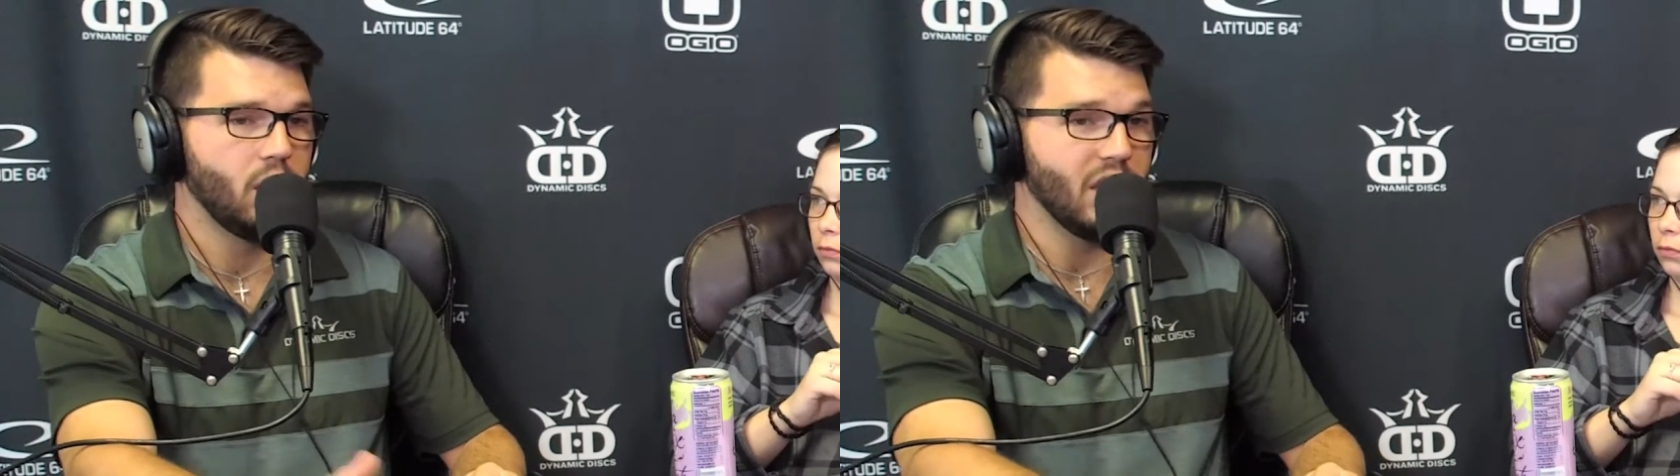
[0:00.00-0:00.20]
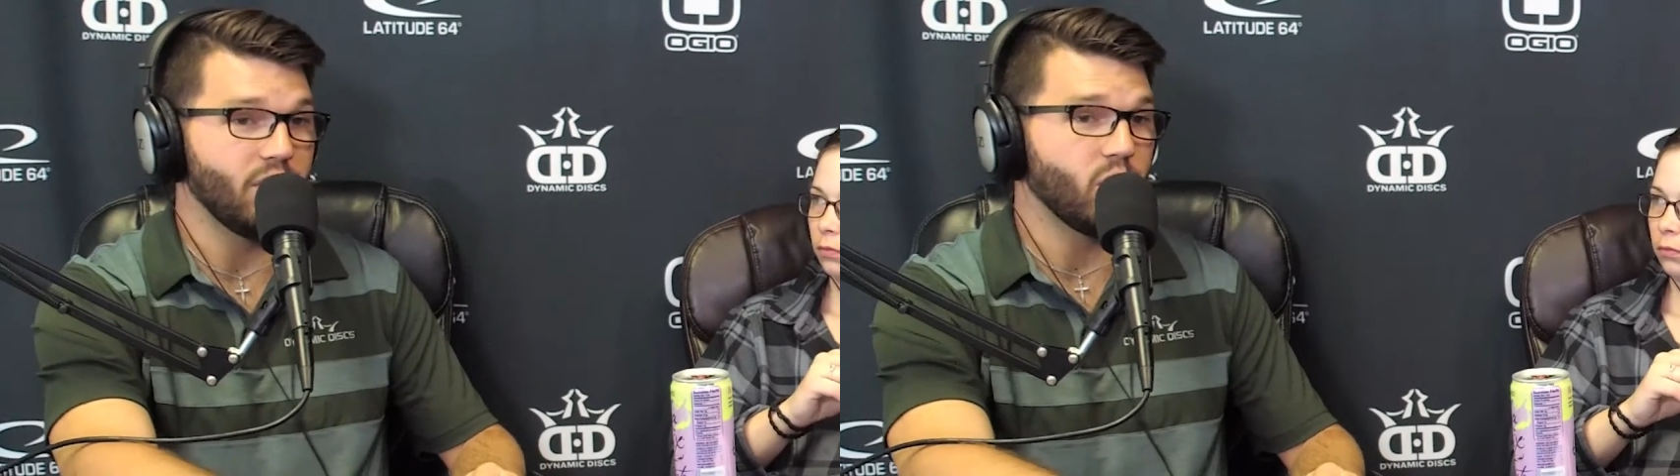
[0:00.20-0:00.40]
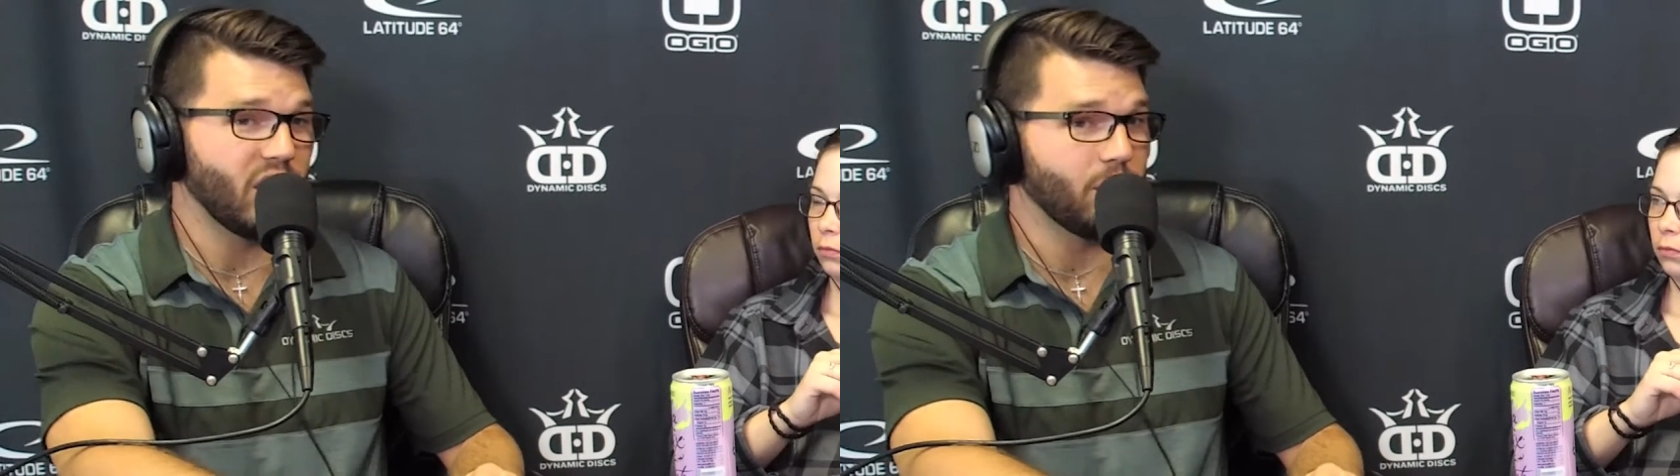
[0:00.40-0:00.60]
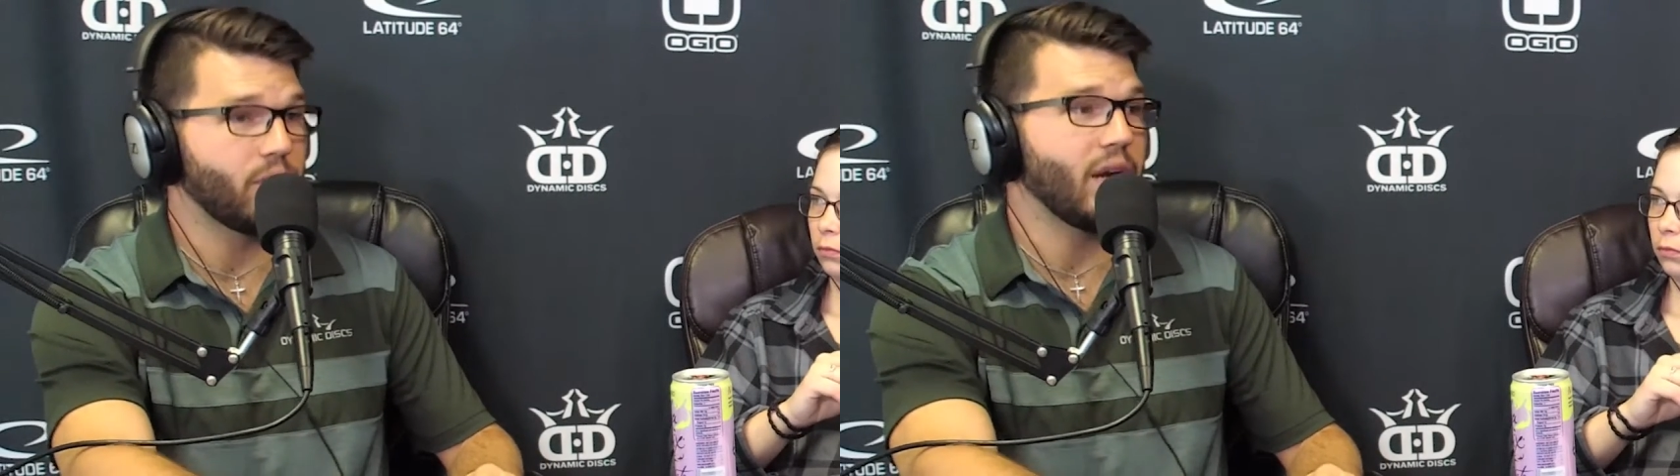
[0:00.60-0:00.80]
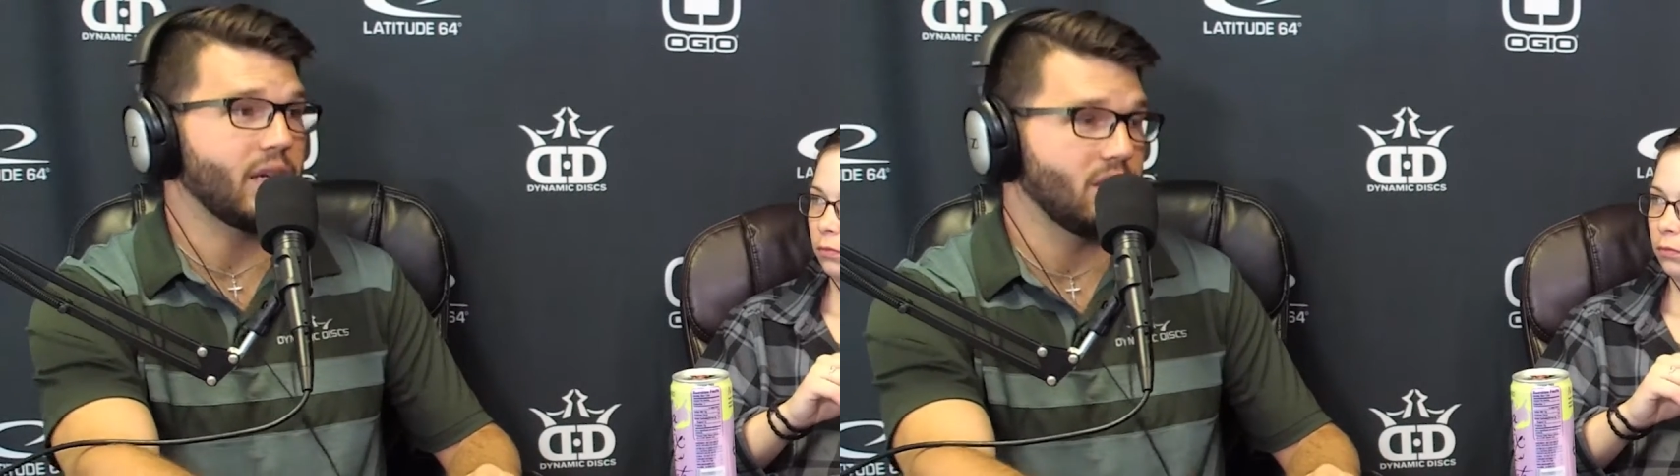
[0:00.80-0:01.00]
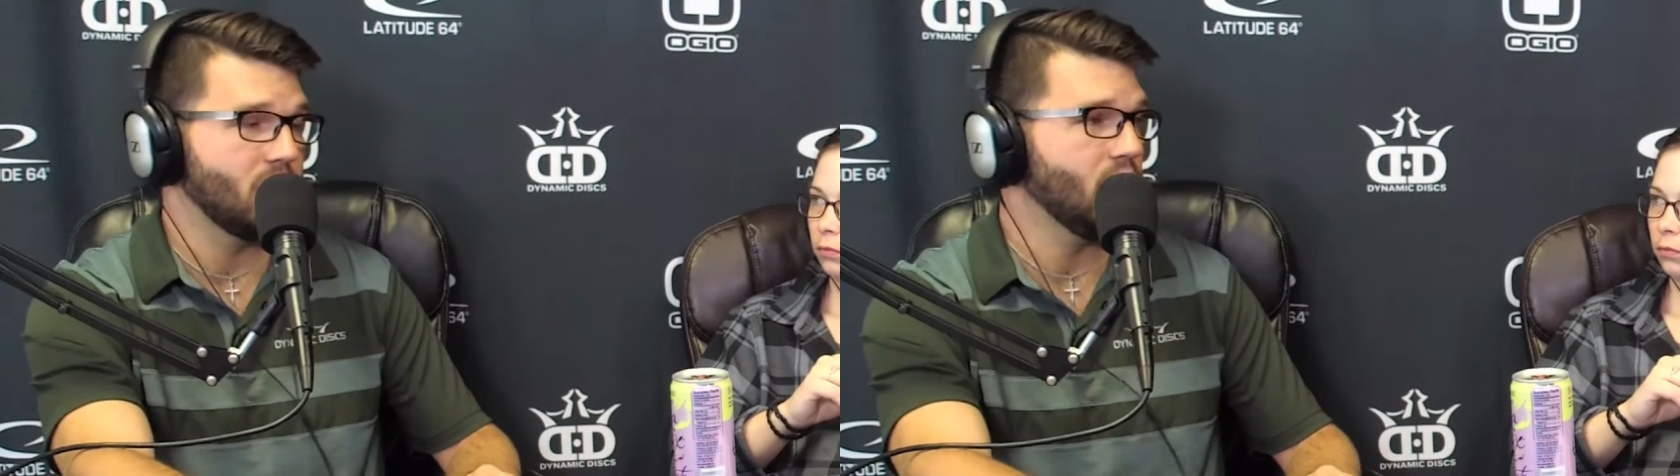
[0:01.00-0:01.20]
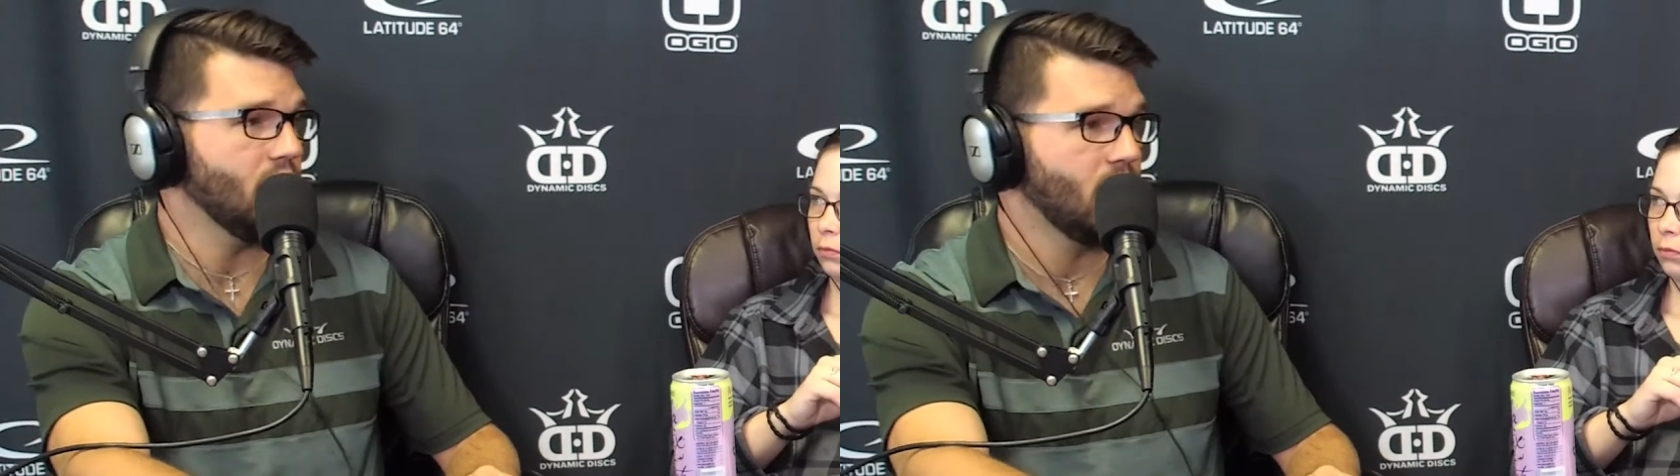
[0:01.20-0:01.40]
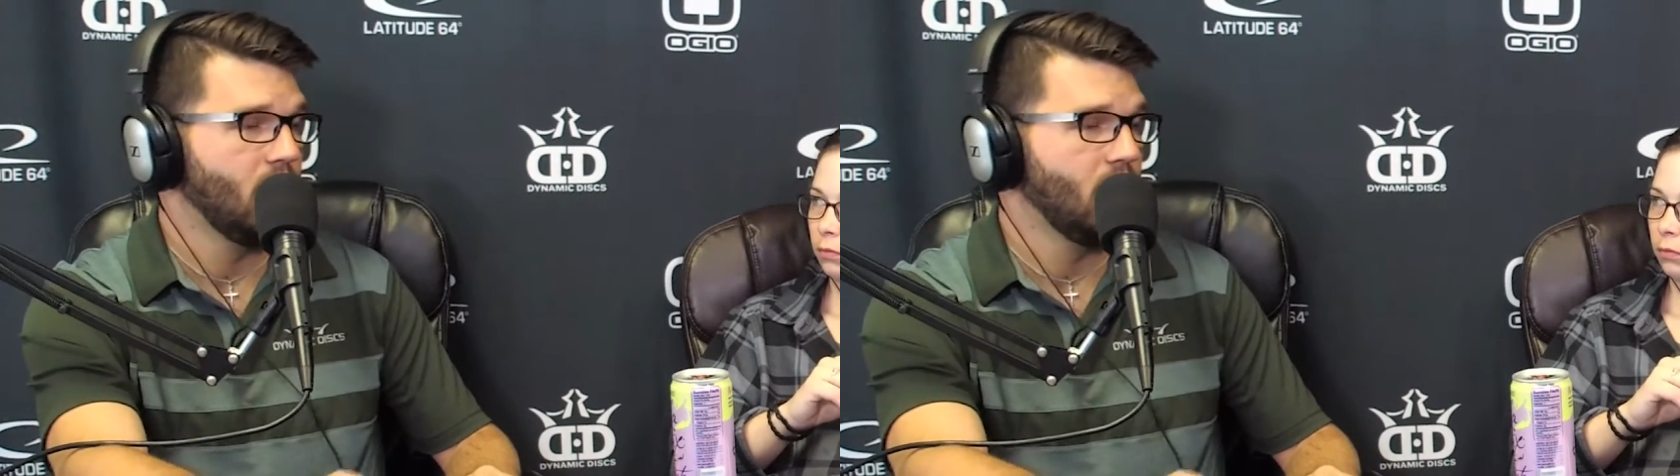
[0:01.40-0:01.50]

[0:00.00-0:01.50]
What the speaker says: even when I'm practicing,